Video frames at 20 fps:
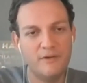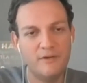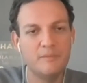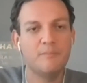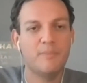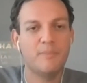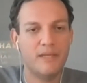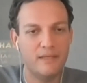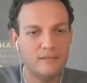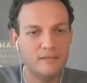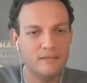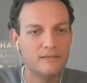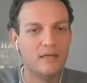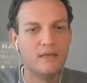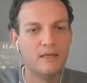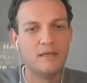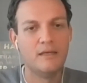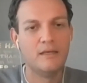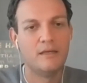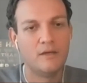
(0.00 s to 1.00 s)
plant.
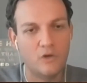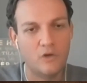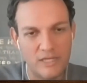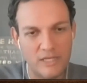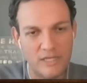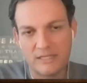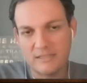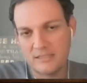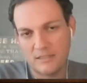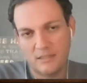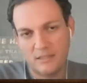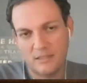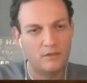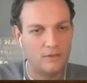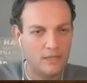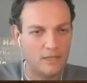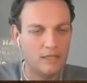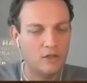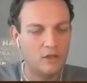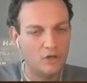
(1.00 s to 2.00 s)
Connects a
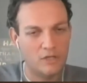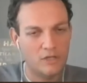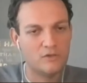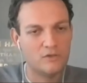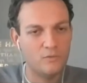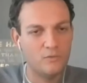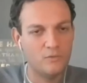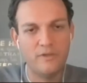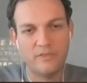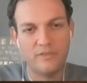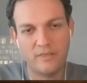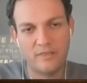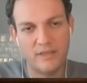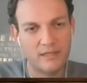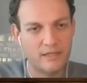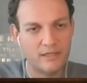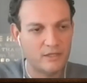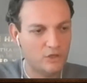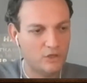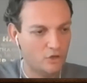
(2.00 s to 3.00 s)
lot with
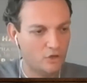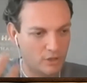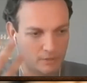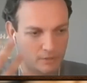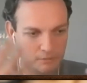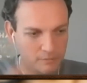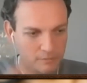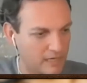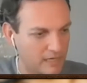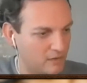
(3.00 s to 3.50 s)
your